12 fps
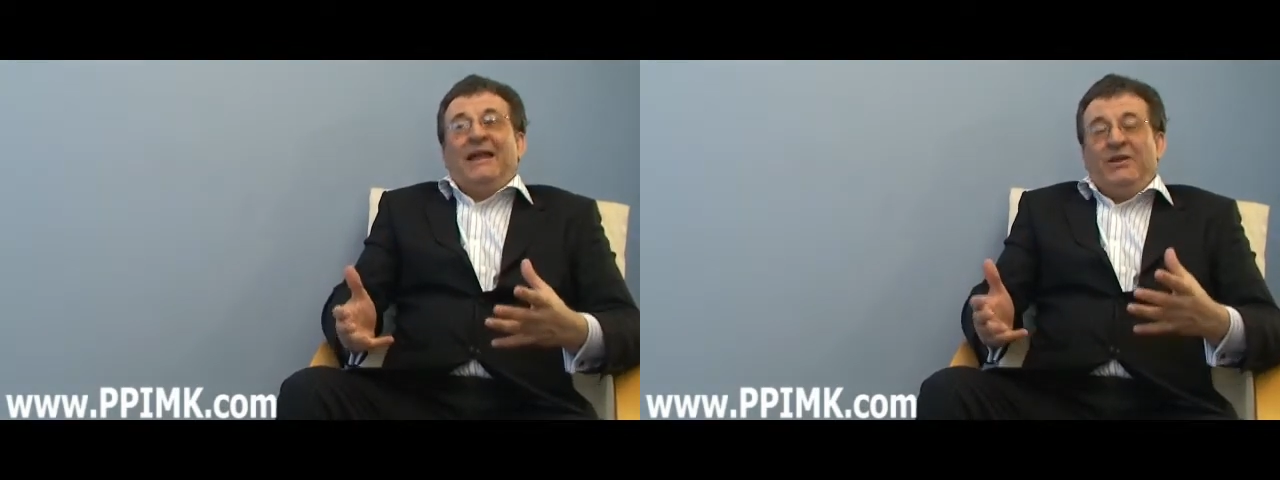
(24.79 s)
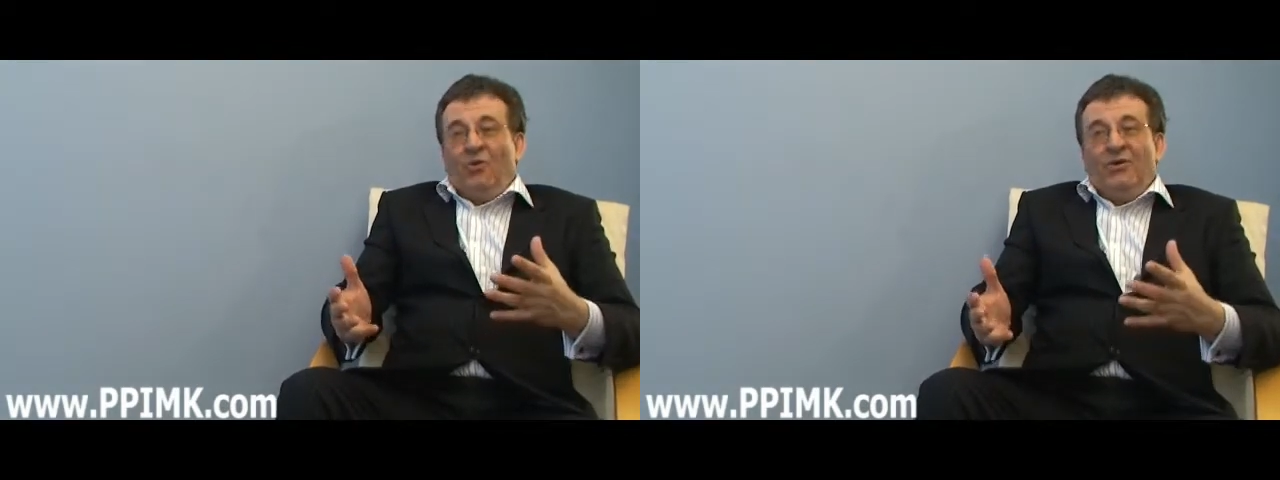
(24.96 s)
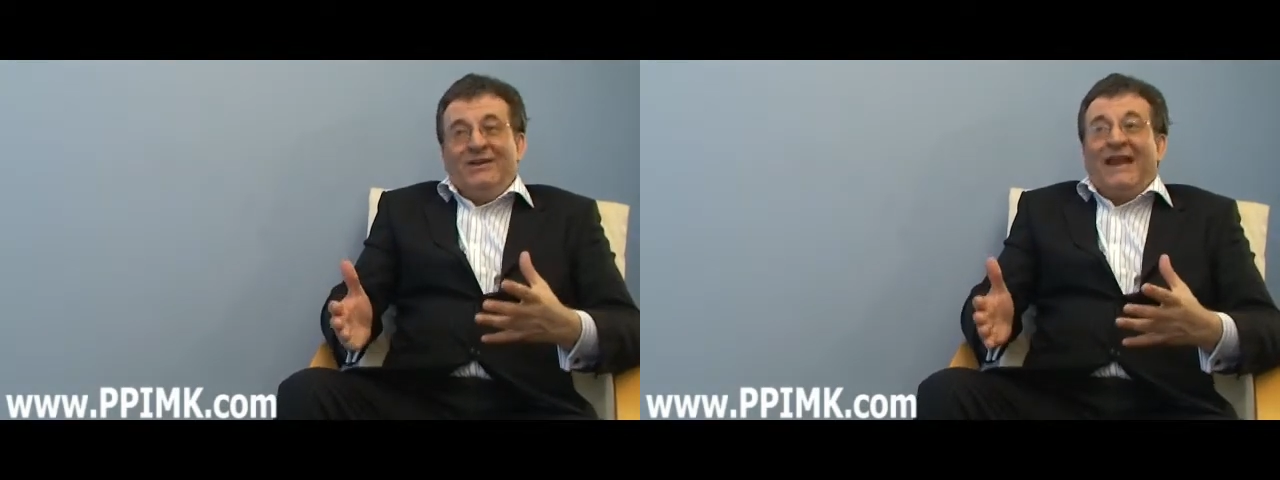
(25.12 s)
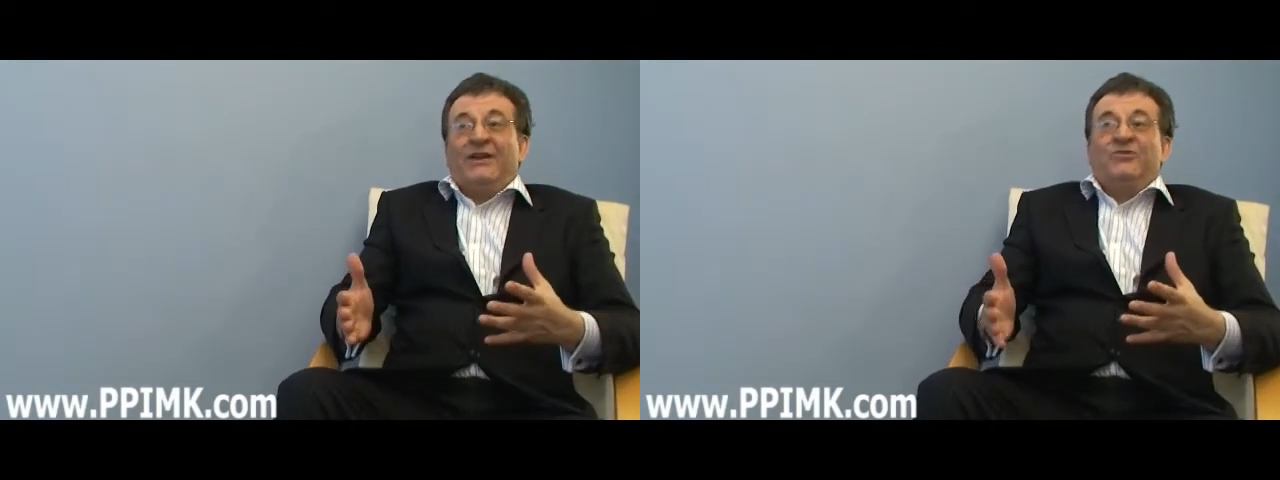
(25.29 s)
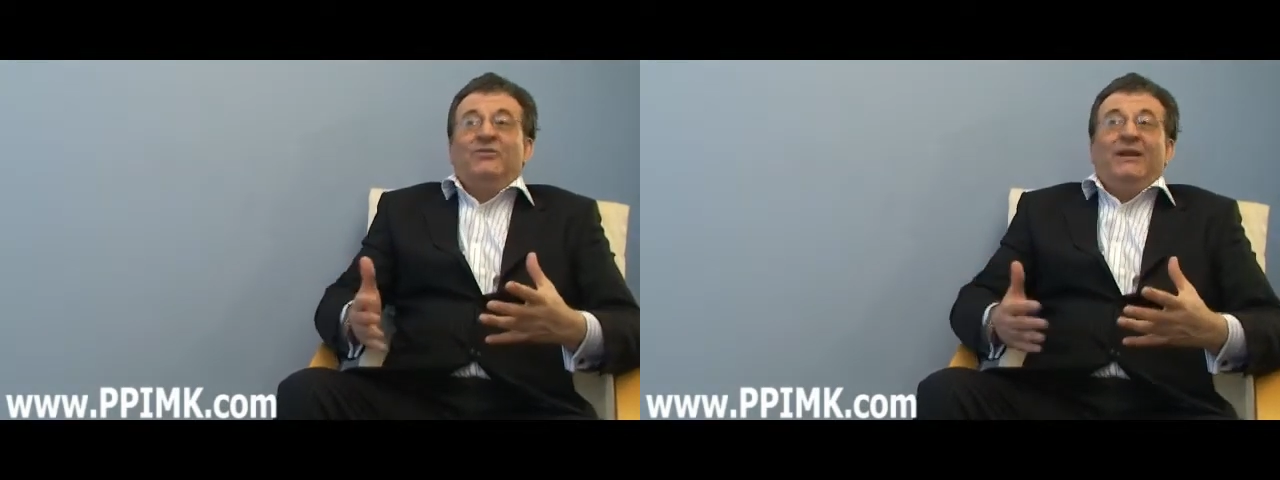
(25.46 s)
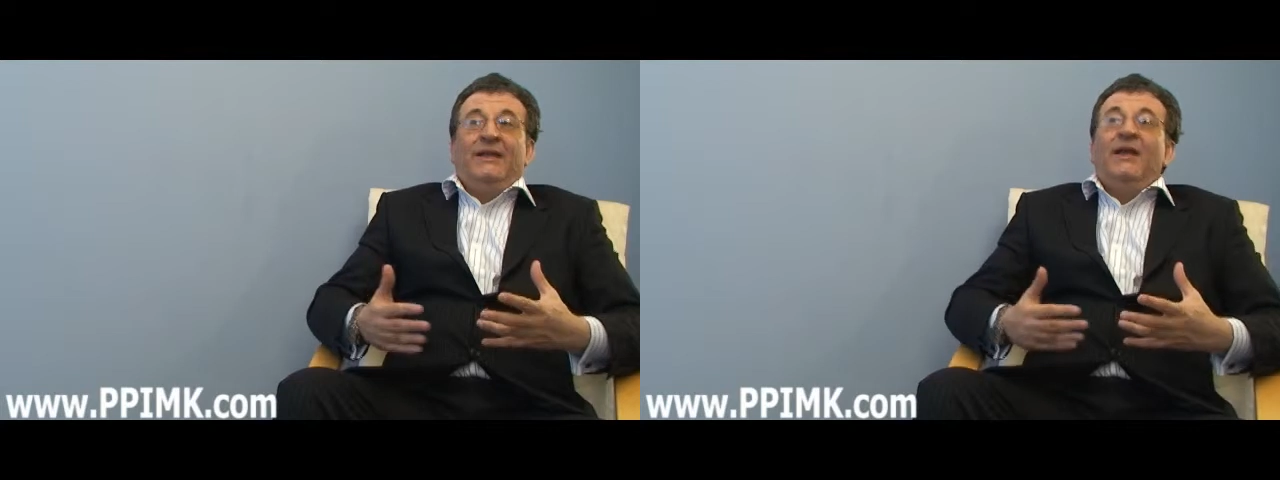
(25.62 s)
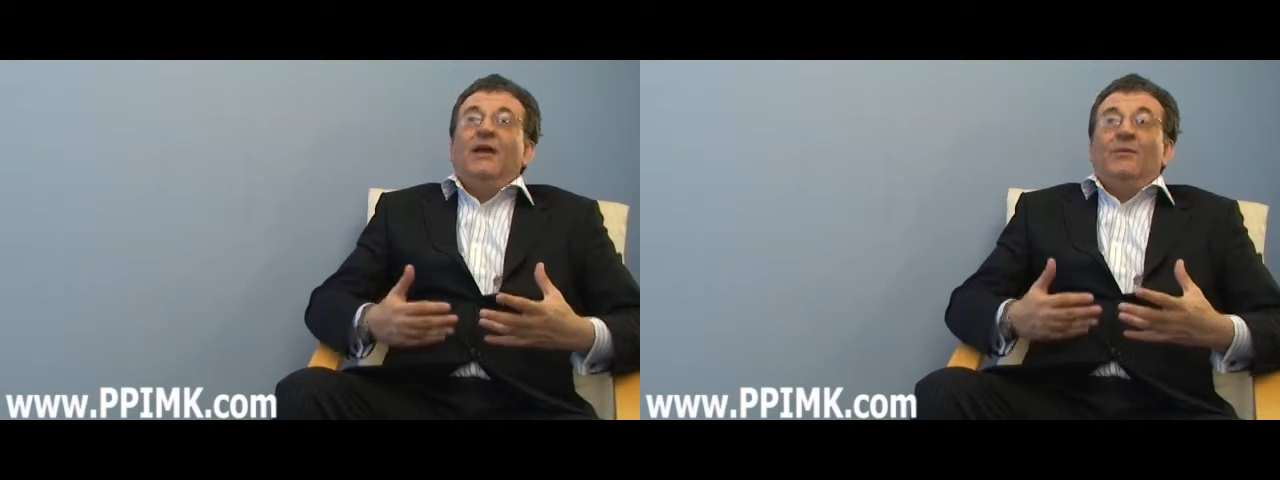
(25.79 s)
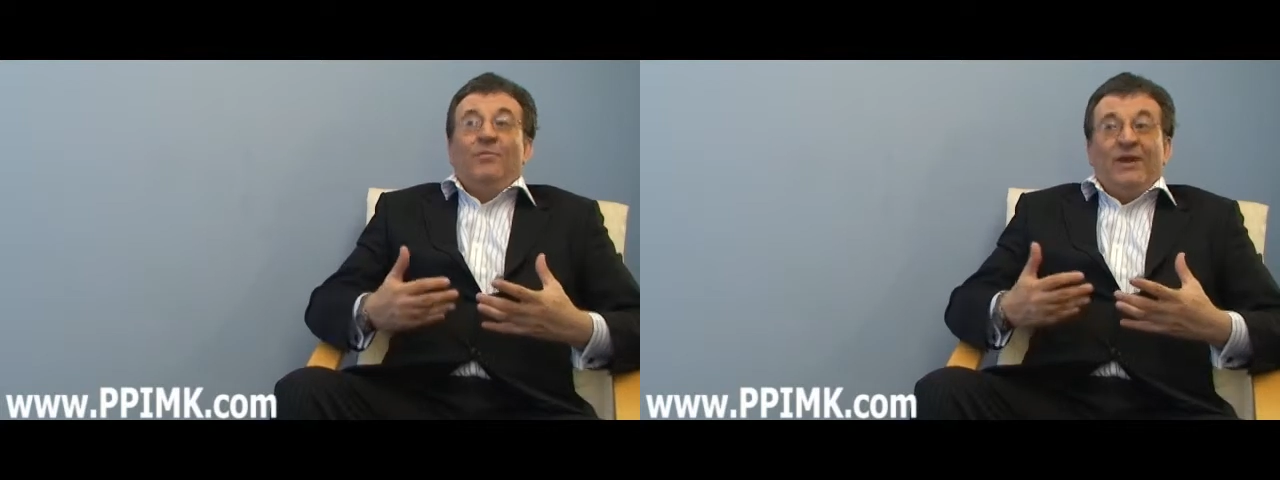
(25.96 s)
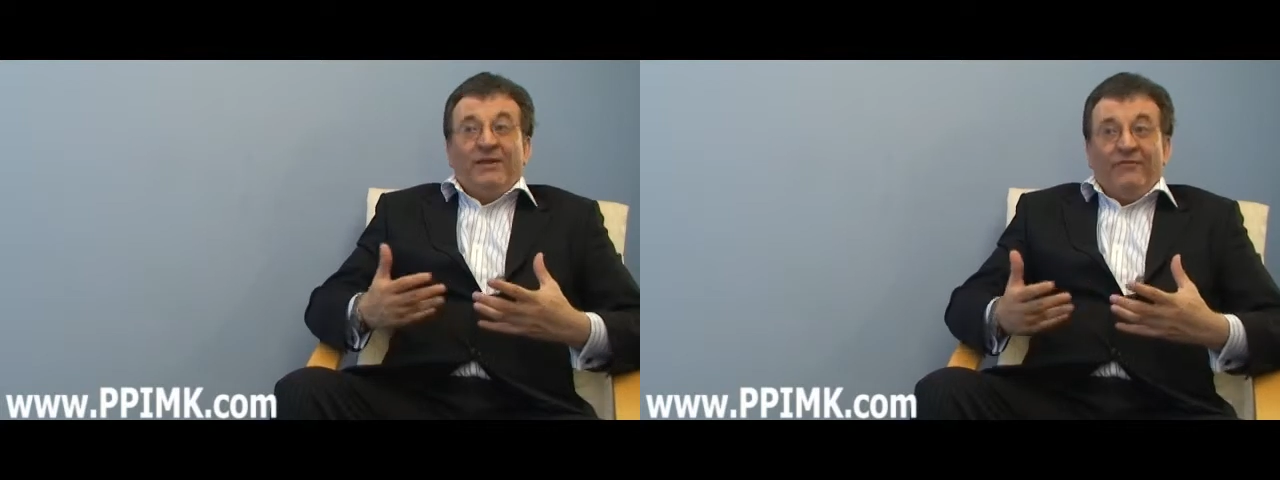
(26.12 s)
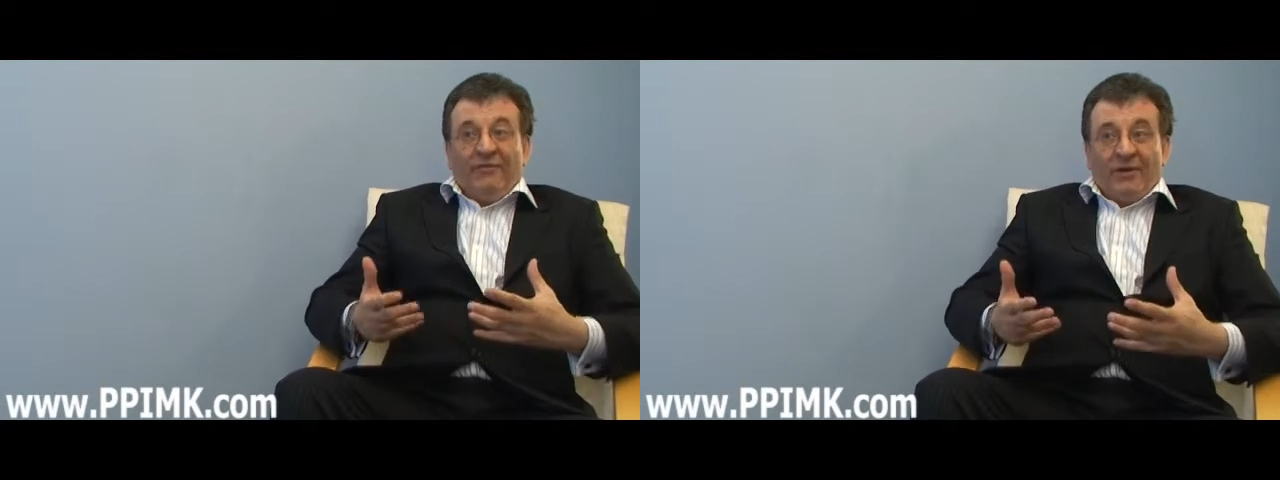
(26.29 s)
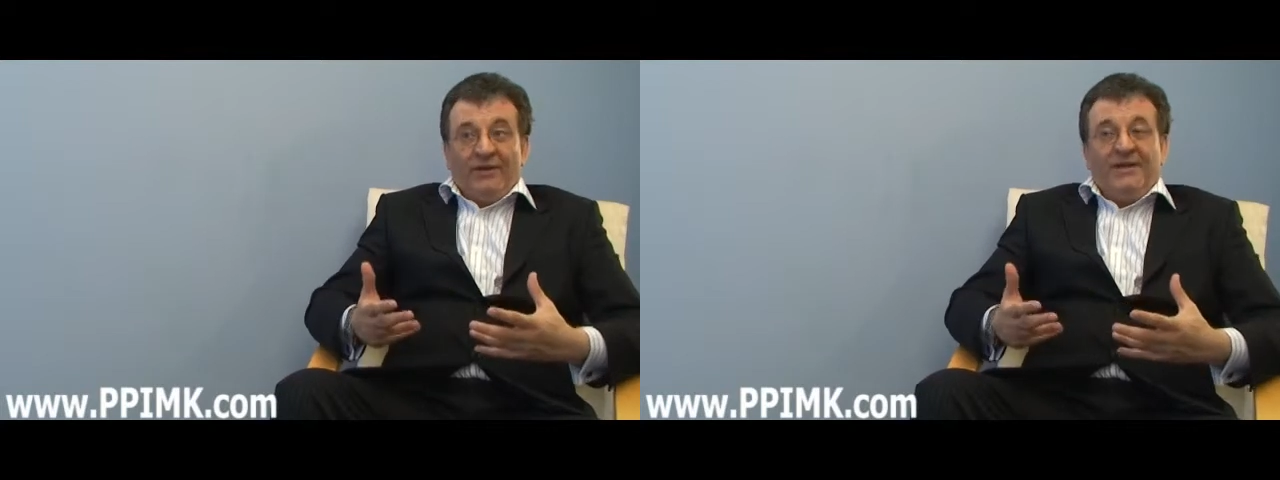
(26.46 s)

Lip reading: you're naturally paying full